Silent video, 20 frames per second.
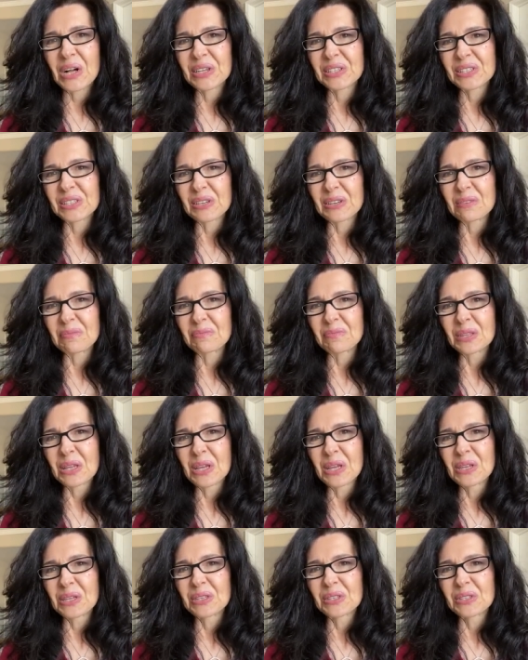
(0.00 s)
Awesome.
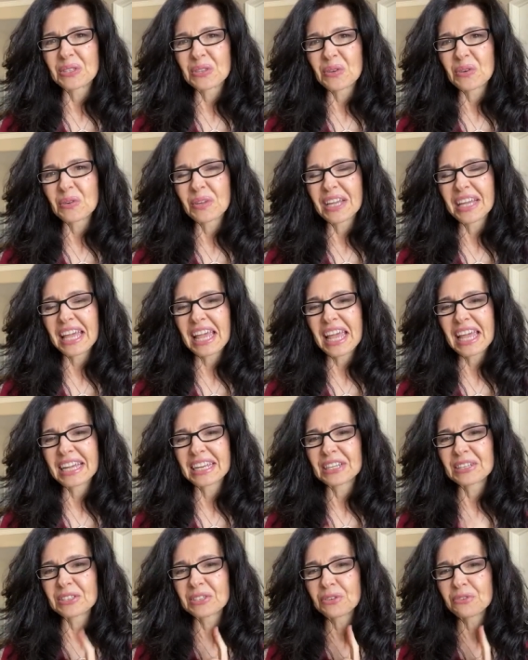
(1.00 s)
So
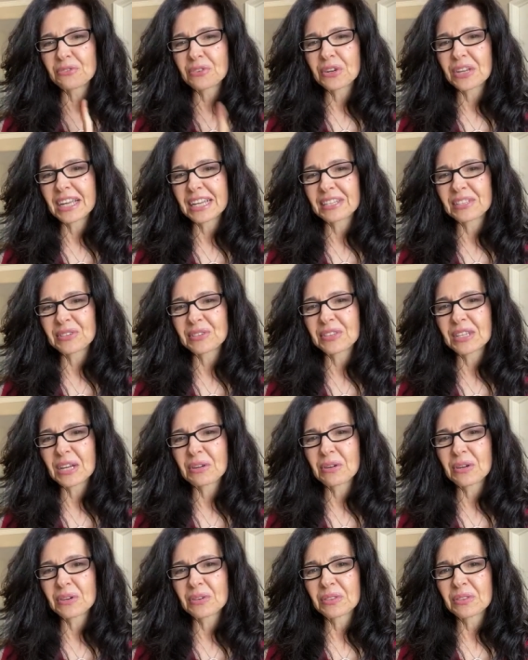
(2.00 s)
again, don't forget to
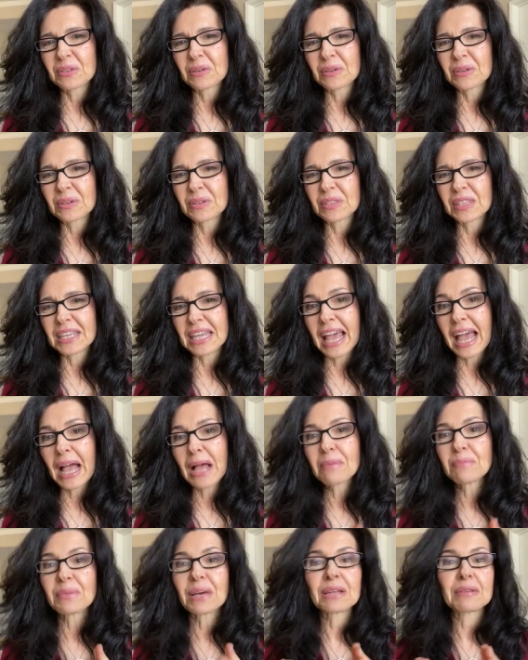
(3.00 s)
download the, the
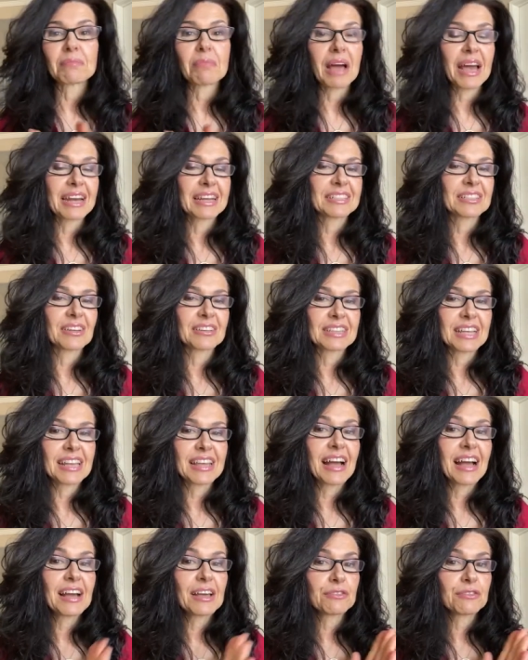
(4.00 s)
app at
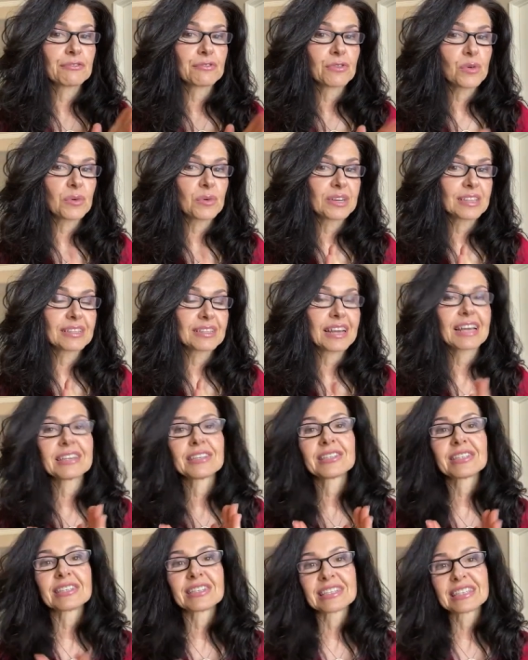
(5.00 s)
mana.ai forward
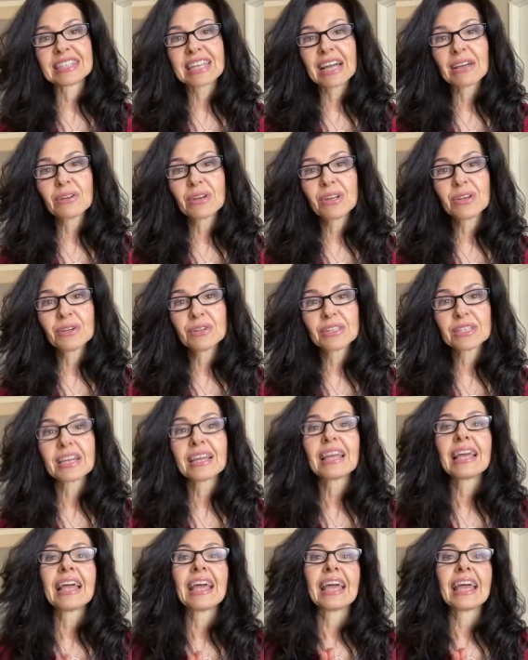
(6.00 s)
slash download